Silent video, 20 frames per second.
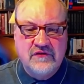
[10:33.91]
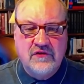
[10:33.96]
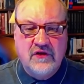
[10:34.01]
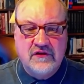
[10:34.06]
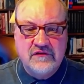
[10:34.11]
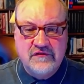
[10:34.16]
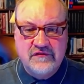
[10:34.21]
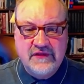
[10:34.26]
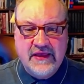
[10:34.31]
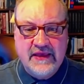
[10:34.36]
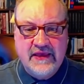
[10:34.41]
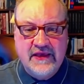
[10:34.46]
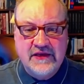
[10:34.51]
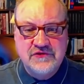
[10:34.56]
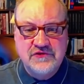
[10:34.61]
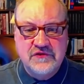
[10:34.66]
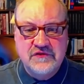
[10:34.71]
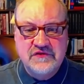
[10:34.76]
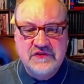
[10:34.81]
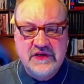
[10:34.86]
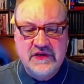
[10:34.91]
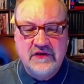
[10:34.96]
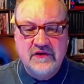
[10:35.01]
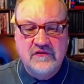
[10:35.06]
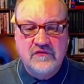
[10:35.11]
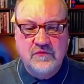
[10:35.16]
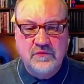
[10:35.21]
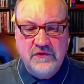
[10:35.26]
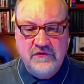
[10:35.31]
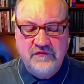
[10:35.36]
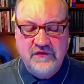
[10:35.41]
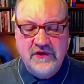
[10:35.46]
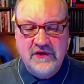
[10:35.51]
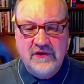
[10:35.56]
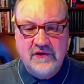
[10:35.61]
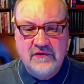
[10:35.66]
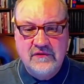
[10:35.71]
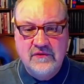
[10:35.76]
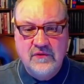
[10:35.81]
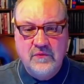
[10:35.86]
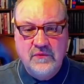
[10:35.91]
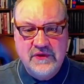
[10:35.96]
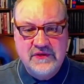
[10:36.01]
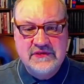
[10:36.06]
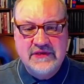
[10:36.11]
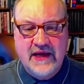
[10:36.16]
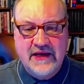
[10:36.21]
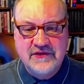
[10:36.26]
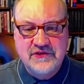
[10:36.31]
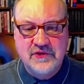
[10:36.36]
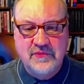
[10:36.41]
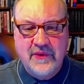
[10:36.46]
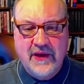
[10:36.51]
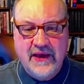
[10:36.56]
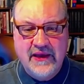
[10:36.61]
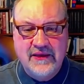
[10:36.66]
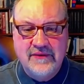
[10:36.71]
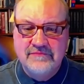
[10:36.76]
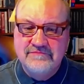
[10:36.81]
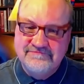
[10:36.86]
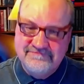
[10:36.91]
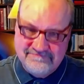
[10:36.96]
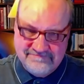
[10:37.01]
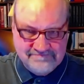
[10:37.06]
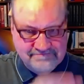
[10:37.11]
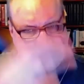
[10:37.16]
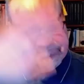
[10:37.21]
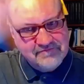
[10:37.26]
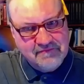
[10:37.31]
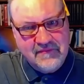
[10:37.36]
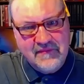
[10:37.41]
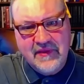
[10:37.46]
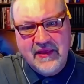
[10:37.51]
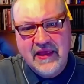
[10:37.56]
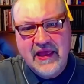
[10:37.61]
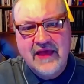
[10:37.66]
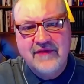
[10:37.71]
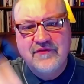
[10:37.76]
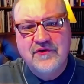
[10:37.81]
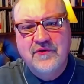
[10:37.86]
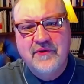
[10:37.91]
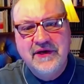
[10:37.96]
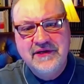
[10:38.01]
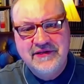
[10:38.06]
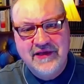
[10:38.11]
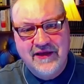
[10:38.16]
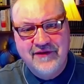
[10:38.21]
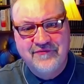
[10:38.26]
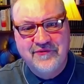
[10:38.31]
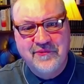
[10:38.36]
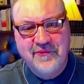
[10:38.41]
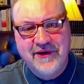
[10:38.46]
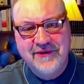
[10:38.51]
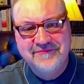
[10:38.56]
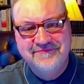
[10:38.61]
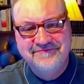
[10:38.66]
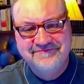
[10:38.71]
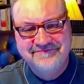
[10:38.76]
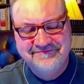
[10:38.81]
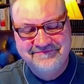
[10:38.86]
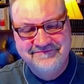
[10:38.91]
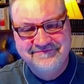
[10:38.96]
It's called Psychiatric Secrets Revealed with Doctor Mike. Have a great day, everyone.